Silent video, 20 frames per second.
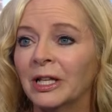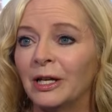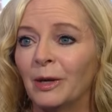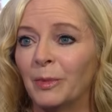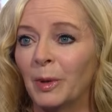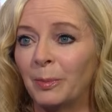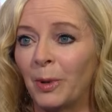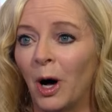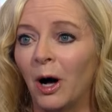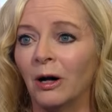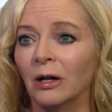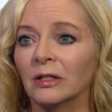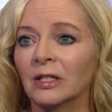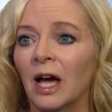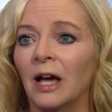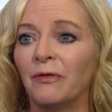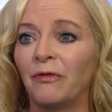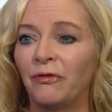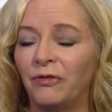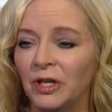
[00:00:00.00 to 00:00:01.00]
I'm appalled. I
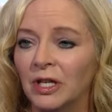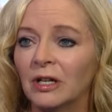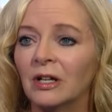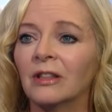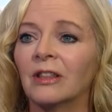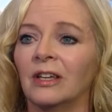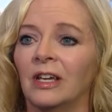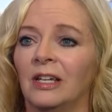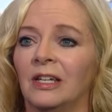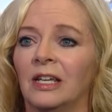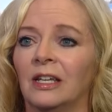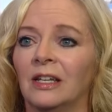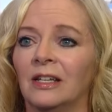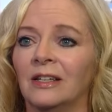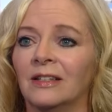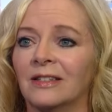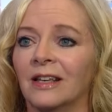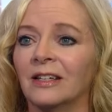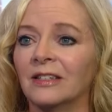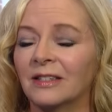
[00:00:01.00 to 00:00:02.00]
feel that it is
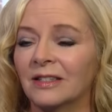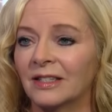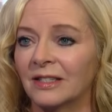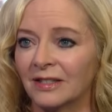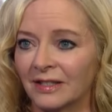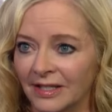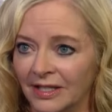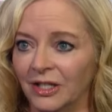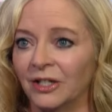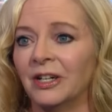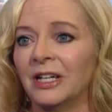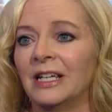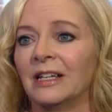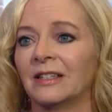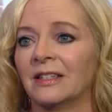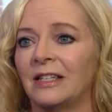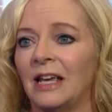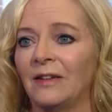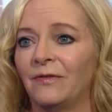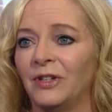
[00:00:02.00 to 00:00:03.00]
a serious
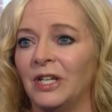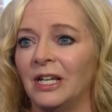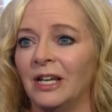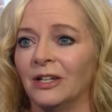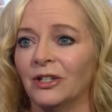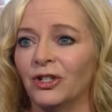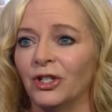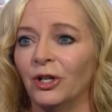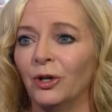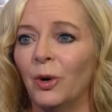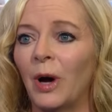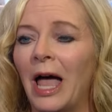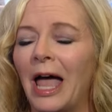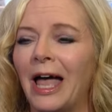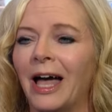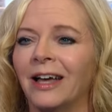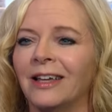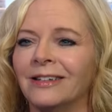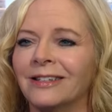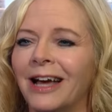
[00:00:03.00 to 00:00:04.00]
safety issue,
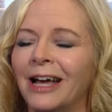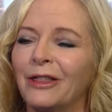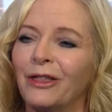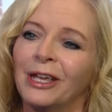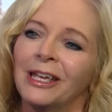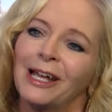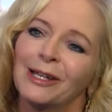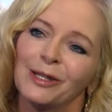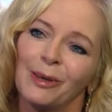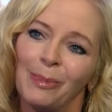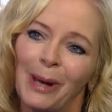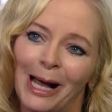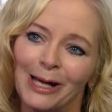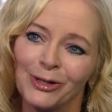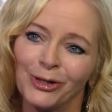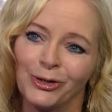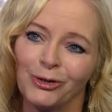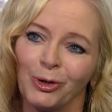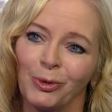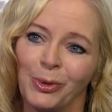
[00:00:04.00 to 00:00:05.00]
and I think as a
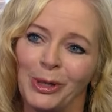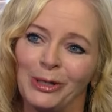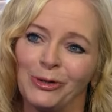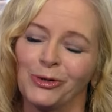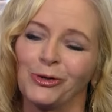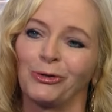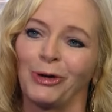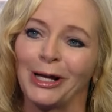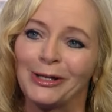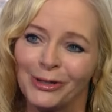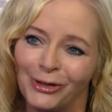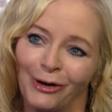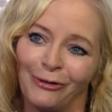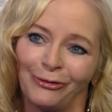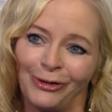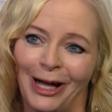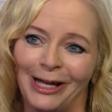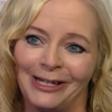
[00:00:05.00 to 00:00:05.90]
passenger, we trust our flight